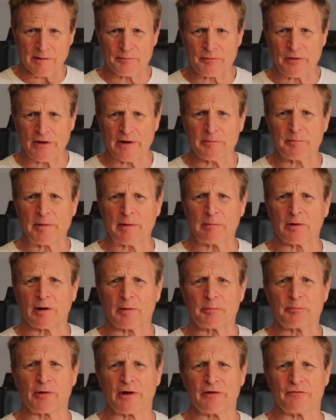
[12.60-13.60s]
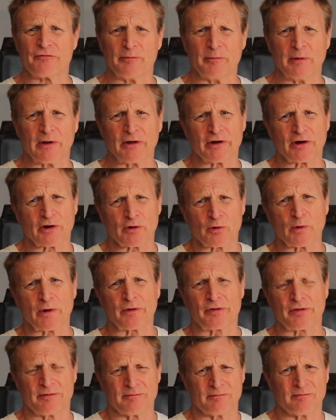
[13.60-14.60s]
People are pretty familiar
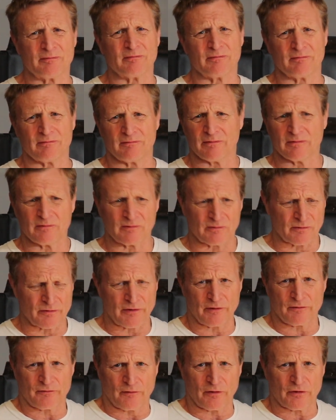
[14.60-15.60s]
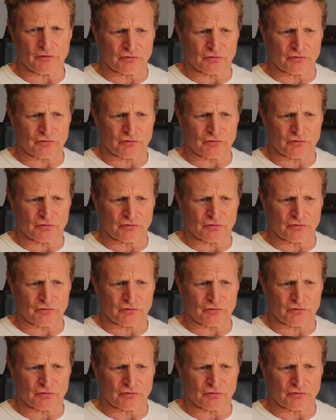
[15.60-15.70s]
with the